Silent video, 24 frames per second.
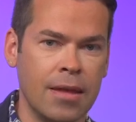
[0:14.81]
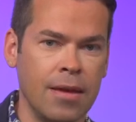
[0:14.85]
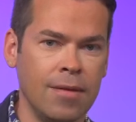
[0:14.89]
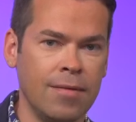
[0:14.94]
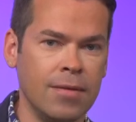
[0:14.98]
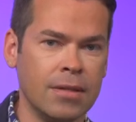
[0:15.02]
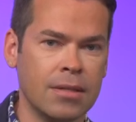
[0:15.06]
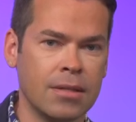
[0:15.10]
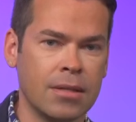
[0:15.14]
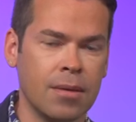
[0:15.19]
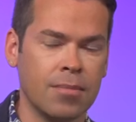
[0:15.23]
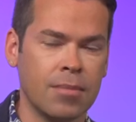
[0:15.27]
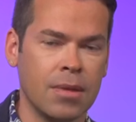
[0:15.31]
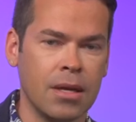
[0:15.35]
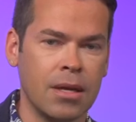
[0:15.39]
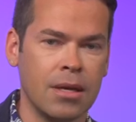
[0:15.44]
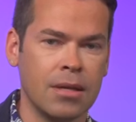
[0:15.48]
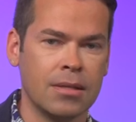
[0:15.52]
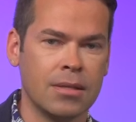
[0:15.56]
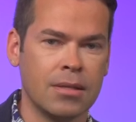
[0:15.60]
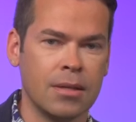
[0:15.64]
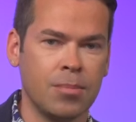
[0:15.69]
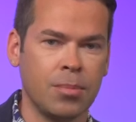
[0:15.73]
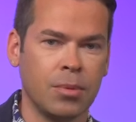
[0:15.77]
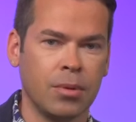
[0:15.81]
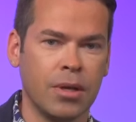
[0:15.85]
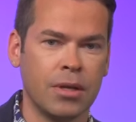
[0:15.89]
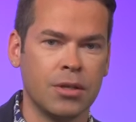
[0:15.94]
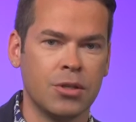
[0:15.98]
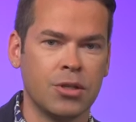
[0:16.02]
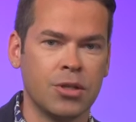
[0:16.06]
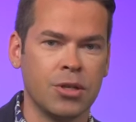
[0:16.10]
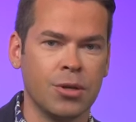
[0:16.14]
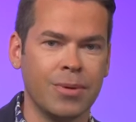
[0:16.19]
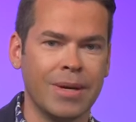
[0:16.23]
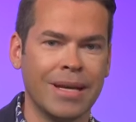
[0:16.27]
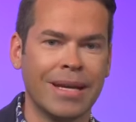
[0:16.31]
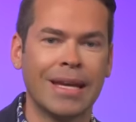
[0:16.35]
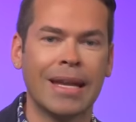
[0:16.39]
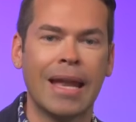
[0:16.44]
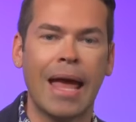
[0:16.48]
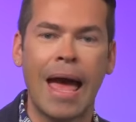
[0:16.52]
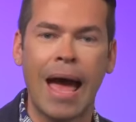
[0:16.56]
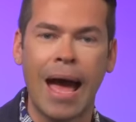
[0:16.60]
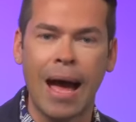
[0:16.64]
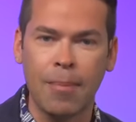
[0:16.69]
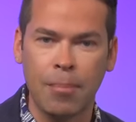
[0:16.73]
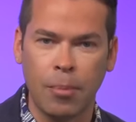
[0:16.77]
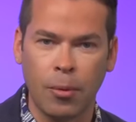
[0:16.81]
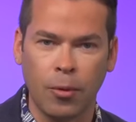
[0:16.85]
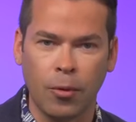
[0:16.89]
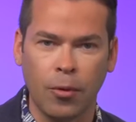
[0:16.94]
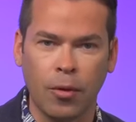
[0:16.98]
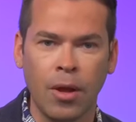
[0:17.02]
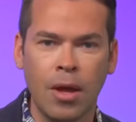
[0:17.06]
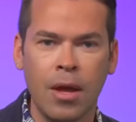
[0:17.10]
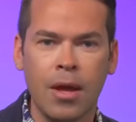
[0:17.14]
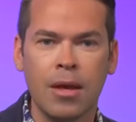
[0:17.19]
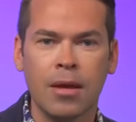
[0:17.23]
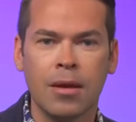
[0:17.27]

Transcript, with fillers: even something as simple as chewing an apple